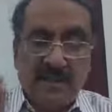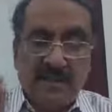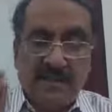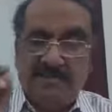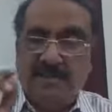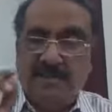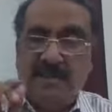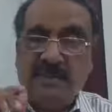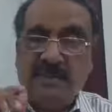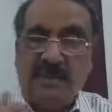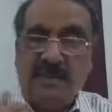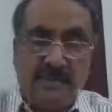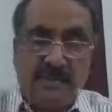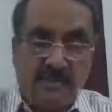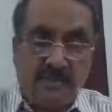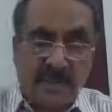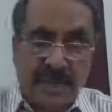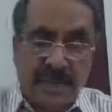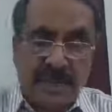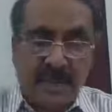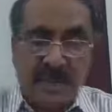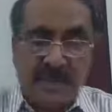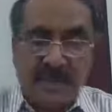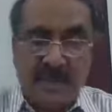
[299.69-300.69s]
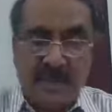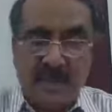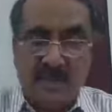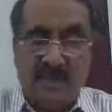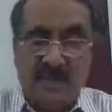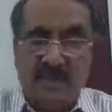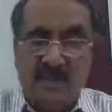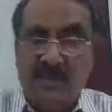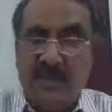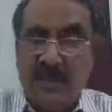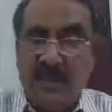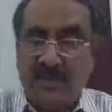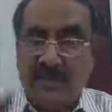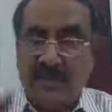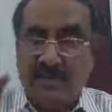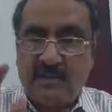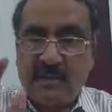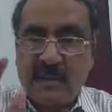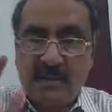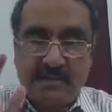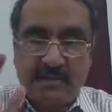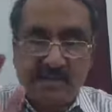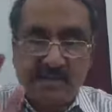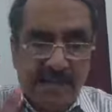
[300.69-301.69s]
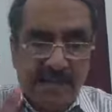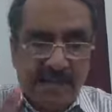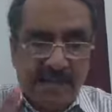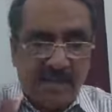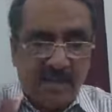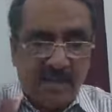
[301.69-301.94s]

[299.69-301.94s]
This forced the bank to reduce the